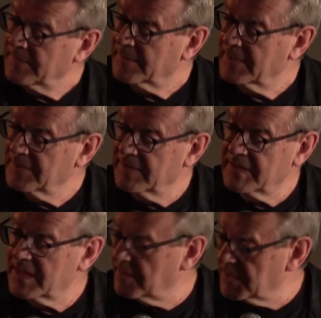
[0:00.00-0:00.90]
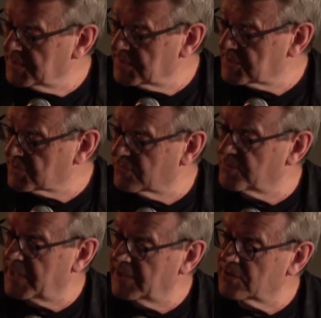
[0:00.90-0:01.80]
There they are, a sort of
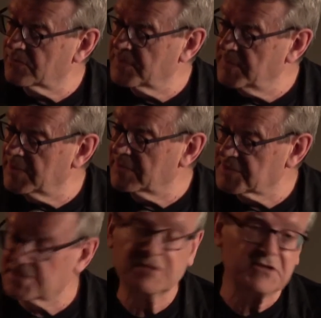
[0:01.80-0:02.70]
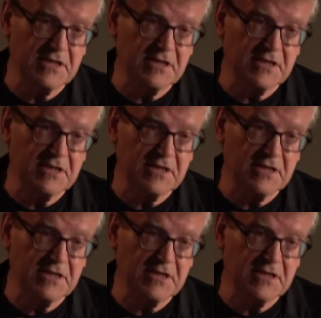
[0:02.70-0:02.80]
male, female. There's certain gender